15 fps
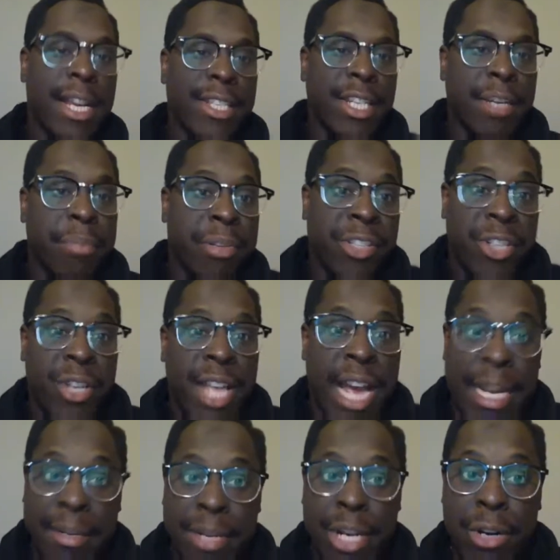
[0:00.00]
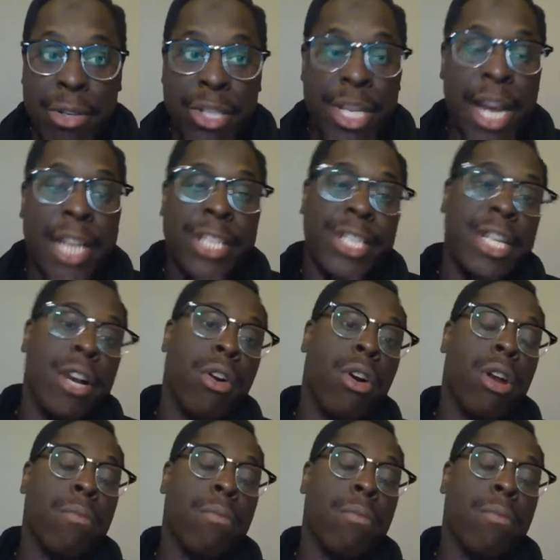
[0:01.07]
doesn't consider that sexy or